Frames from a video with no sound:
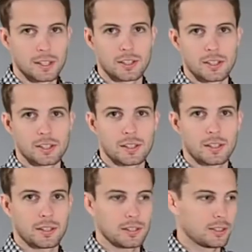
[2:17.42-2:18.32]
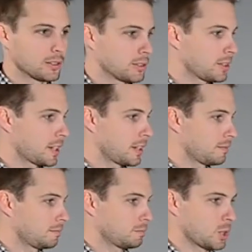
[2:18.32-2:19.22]
is just your
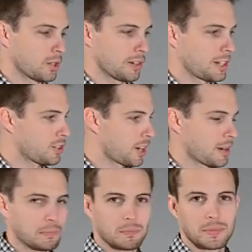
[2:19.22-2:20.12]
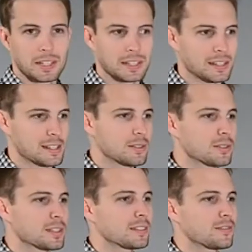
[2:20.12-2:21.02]
overhead shot. It's
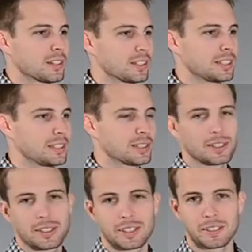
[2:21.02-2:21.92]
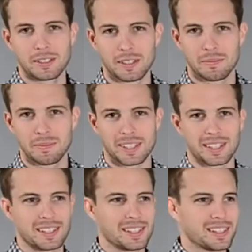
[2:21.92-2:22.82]
usually very good looking
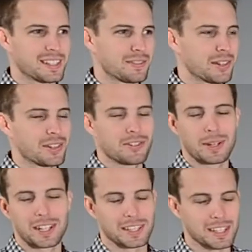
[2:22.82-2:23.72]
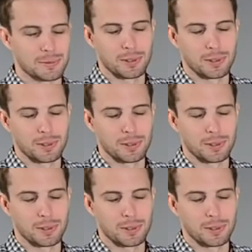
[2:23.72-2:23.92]
because it's very dramatic. It's